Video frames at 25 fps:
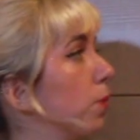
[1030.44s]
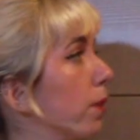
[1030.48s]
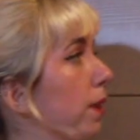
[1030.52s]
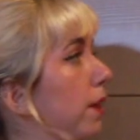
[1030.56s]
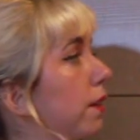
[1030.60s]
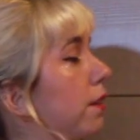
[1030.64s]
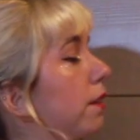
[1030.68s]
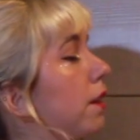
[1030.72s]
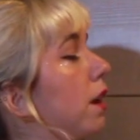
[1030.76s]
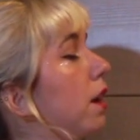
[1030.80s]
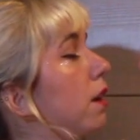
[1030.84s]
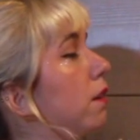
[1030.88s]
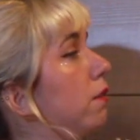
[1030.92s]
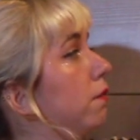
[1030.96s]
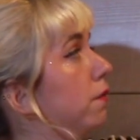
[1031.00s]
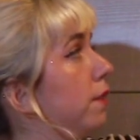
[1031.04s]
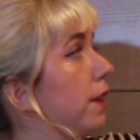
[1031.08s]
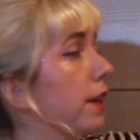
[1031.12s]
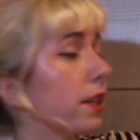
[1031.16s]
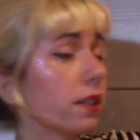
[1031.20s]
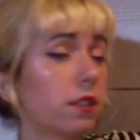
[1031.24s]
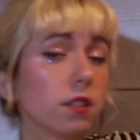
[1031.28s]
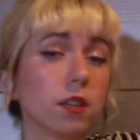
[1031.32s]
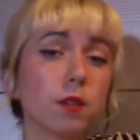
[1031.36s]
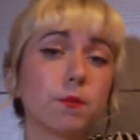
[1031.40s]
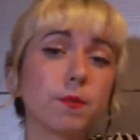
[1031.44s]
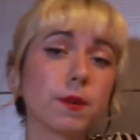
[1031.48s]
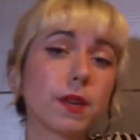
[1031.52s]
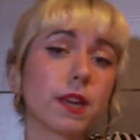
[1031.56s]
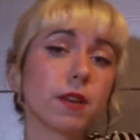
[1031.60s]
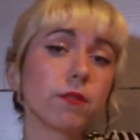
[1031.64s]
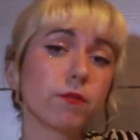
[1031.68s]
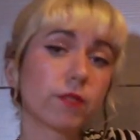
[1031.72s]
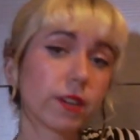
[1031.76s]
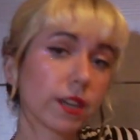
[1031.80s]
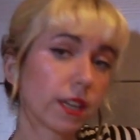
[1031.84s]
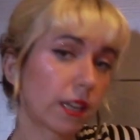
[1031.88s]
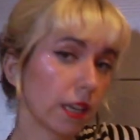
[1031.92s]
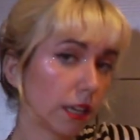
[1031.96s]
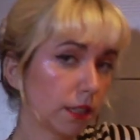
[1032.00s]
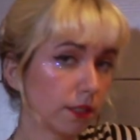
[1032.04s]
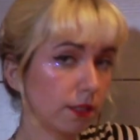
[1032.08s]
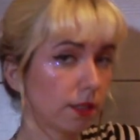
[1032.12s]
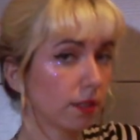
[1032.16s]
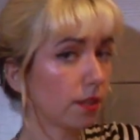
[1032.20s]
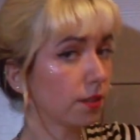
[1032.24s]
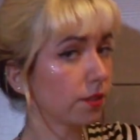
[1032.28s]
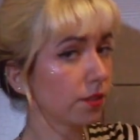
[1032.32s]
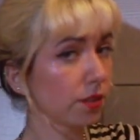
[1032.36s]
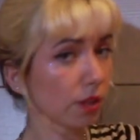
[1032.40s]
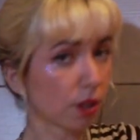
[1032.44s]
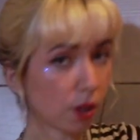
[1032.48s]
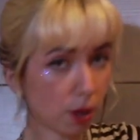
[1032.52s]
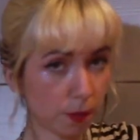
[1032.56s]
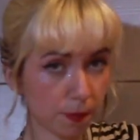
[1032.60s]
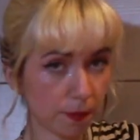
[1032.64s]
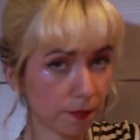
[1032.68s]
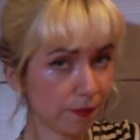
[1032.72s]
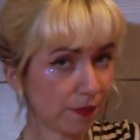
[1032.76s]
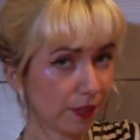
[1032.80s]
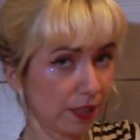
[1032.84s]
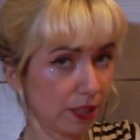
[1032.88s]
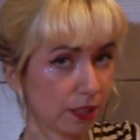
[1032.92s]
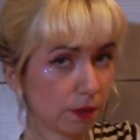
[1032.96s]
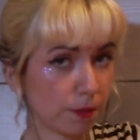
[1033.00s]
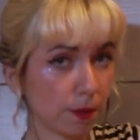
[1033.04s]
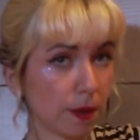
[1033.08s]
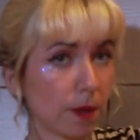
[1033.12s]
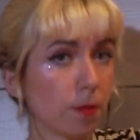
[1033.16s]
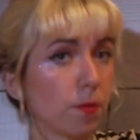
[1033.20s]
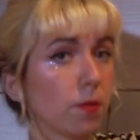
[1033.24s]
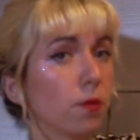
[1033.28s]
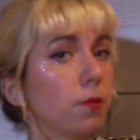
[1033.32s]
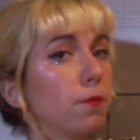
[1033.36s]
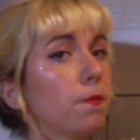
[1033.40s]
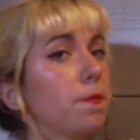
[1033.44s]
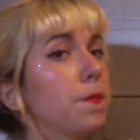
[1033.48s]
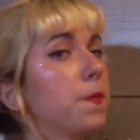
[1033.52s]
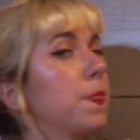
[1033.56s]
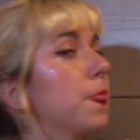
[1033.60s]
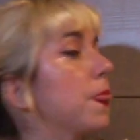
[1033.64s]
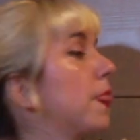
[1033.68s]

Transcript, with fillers: with Victor being re-enlisted as the cop in Village People,